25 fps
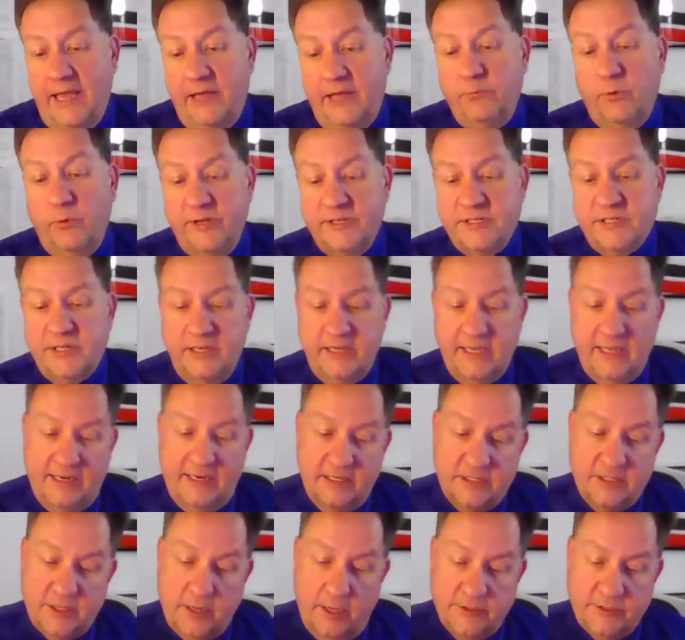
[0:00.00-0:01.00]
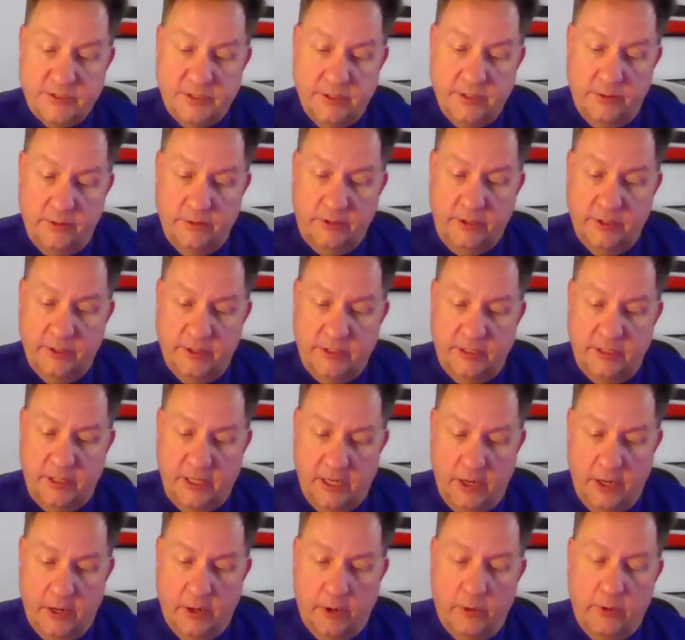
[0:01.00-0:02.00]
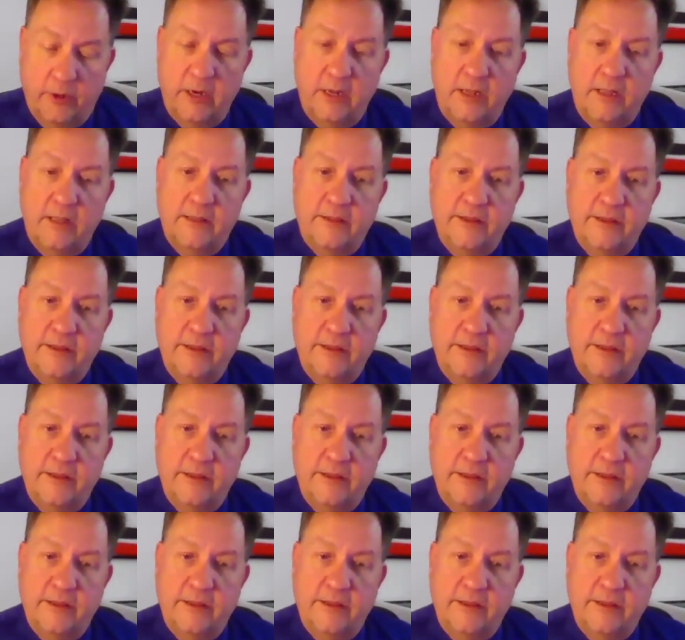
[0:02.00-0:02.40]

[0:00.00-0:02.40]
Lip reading: And once again, it's also good to know